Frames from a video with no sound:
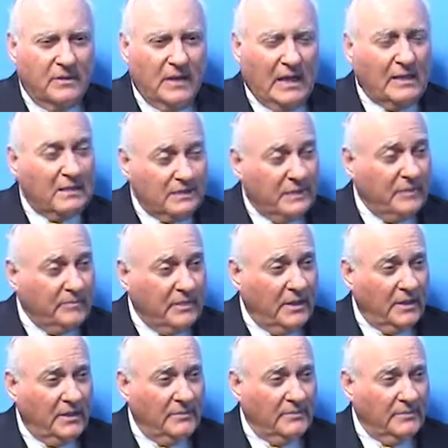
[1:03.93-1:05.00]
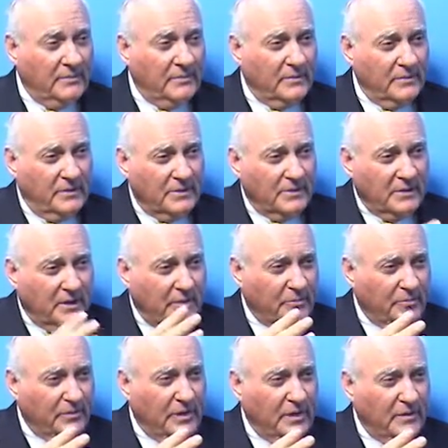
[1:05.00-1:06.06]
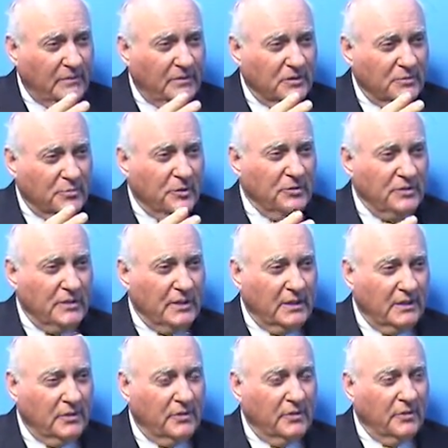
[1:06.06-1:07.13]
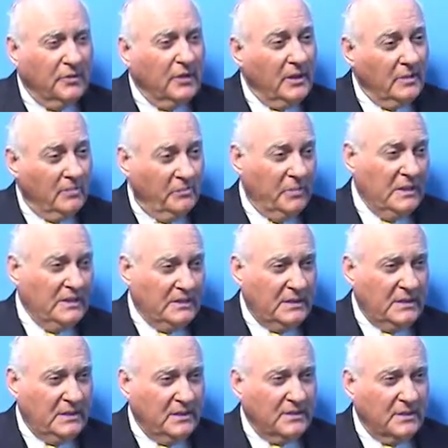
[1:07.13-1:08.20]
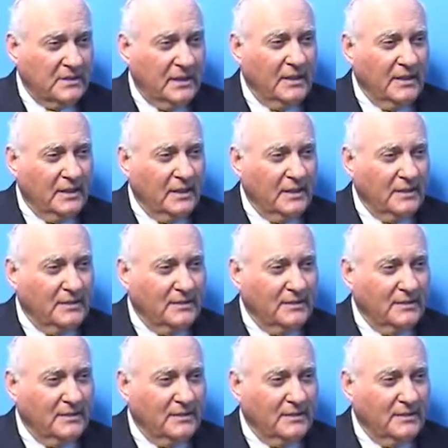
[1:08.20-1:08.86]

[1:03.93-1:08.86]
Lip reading: at the same time, there's an upgrade of this protein called PCSK9.